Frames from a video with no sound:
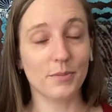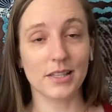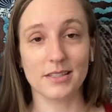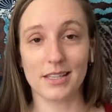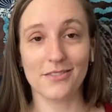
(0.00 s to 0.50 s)

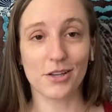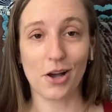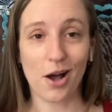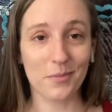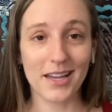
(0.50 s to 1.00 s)
Please leave a
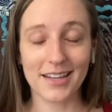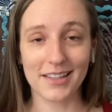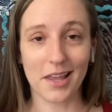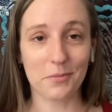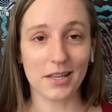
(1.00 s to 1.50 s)
comment
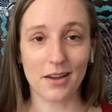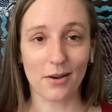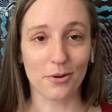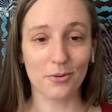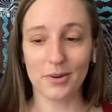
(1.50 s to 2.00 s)
and let me
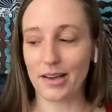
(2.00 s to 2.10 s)
know.